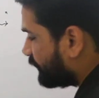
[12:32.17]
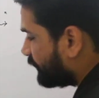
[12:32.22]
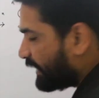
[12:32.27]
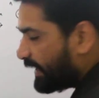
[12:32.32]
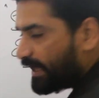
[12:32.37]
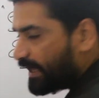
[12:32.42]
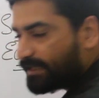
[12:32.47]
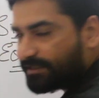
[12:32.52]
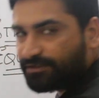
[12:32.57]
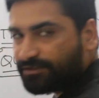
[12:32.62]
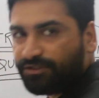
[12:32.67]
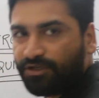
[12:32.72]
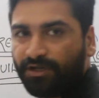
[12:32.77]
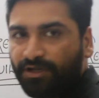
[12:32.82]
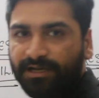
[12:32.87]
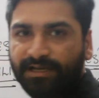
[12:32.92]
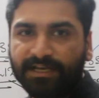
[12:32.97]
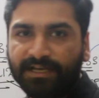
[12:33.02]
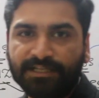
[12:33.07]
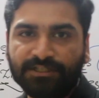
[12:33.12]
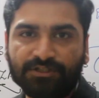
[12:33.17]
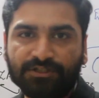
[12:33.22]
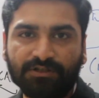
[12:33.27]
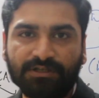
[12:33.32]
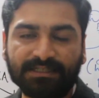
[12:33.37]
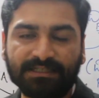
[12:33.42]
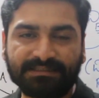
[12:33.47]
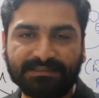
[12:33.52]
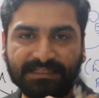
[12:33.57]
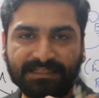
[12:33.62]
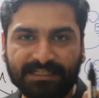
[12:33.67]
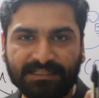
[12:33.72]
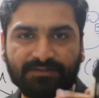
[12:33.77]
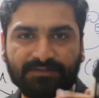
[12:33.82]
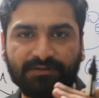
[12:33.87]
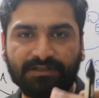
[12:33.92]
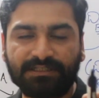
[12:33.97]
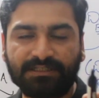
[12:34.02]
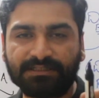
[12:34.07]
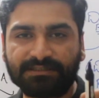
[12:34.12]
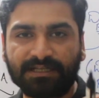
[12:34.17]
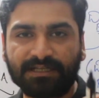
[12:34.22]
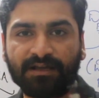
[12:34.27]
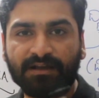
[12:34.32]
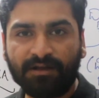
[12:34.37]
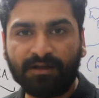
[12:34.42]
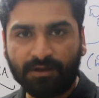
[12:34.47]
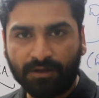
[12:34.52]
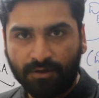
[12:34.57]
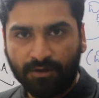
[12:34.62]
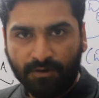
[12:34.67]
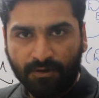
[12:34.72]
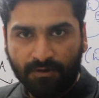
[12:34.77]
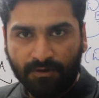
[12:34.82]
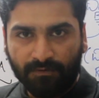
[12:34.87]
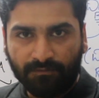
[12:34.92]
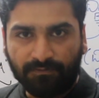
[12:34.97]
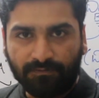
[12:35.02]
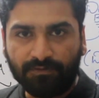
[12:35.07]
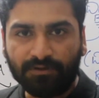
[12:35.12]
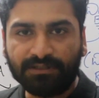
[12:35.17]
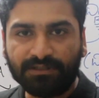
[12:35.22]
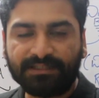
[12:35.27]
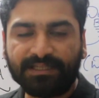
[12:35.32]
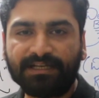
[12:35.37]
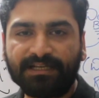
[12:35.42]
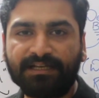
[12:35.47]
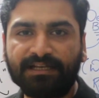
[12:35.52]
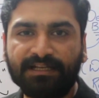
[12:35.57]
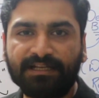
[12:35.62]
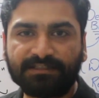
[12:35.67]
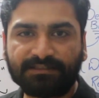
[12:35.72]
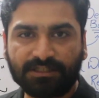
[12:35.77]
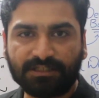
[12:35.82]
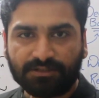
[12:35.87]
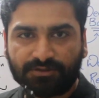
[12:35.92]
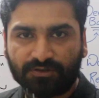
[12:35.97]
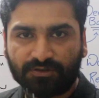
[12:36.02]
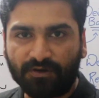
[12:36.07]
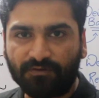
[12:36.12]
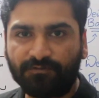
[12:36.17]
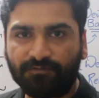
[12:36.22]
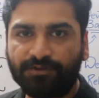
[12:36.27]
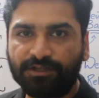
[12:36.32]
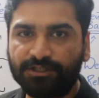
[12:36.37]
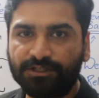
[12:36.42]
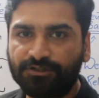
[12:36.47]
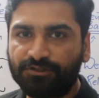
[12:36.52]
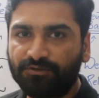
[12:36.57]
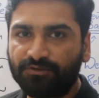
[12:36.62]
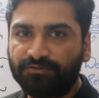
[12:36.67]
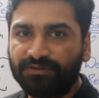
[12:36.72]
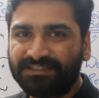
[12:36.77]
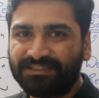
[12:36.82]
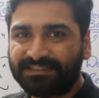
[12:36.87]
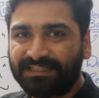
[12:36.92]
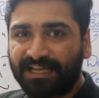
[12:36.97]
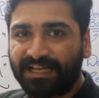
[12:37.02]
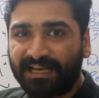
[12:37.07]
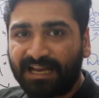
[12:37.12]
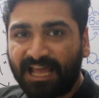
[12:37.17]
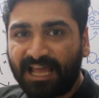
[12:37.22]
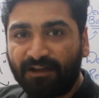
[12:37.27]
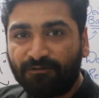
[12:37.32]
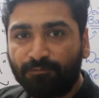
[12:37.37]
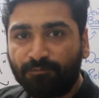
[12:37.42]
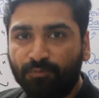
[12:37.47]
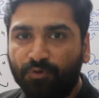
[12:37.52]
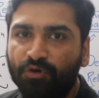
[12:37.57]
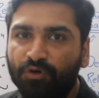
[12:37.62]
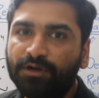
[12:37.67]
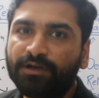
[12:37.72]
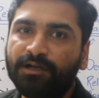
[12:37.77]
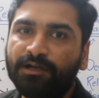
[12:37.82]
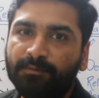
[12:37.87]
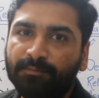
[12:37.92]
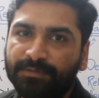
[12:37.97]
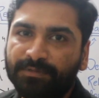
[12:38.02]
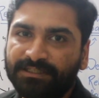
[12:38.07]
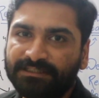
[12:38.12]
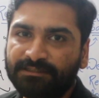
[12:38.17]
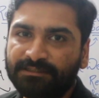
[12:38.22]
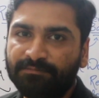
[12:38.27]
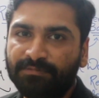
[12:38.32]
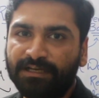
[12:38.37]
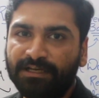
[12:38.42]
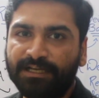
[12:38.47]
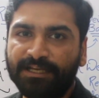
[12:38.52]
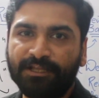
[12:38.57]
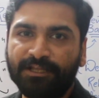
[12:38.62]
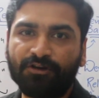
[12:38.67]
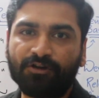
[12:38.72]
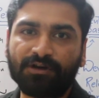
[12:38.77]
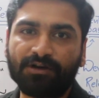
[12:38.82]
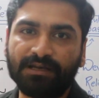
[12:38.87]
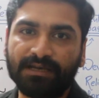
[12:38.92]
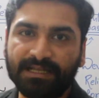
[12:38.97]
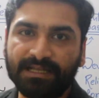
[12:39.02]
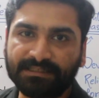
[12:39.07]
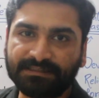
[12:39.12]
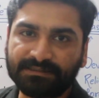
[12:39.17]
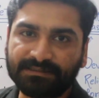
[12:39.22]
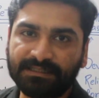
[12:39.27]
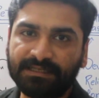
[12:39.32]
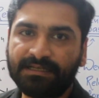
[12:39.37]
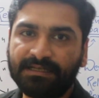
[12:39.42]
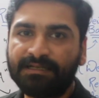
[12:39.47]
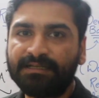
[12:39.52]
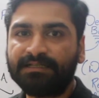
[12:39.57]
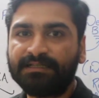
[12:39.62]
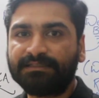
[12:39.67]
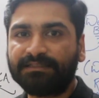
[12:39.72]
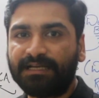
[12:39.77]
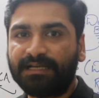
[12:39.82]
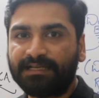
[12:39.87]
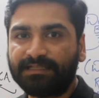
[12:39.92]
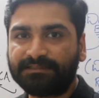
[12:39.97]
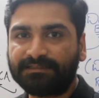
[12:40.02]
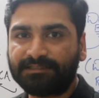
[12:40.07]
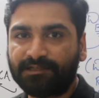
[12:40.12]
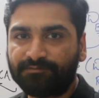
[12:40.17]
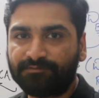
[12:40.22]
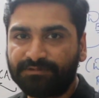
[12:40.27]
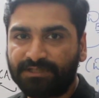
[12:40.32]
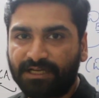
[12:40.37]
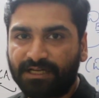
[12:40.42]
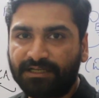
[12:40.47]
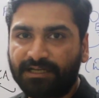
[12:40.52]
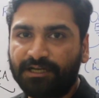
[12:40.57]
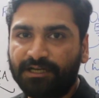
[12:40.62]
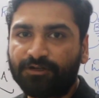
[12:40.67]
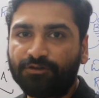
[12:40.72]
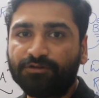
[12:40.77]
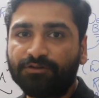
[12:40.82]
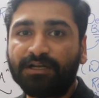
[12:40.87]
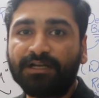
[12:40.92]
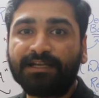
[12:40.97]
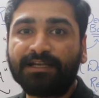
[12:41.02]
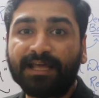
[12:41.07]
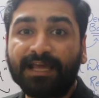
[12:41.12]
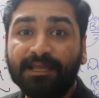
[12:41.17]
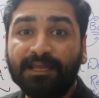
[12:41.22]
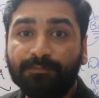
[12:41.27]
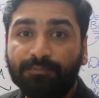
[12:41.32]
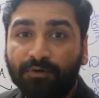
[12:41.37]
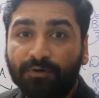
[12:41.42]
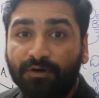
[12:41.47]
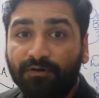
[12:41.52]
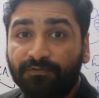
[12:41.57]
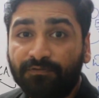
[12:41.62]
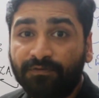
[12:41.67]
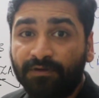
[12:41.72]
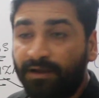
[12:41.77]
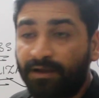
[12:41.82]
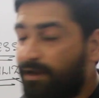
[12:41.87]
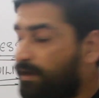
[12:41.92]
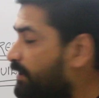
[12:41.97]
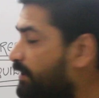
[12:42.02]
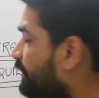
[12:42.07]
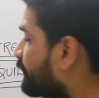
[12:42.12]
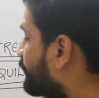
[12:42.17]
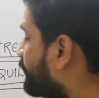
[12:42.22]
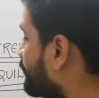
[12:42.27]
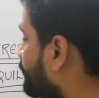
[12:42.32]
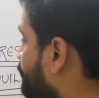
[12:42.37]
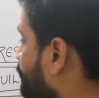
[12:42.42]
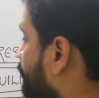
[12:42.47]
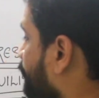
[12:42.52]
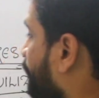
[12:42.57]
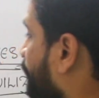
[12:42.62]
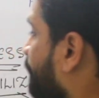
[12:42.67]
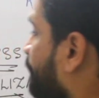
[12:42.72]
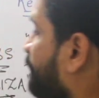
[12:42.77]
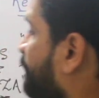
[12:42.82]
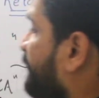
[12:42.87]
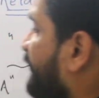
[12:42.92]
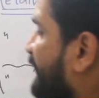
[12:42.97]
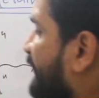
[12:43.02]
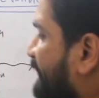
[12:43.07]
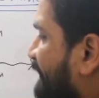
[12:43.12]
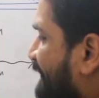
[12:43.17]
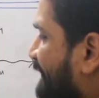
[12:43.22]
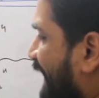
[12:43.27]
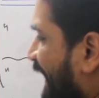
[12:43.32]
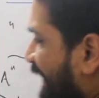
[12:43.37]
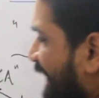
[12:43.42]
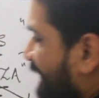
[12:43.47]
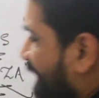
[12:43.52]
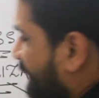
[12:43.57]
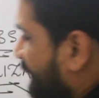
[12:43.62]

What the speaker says: as your edentulous ridge, which is a full thickness soft tissue which can have more compressibility or less, that is subjected to the type of tissue. In that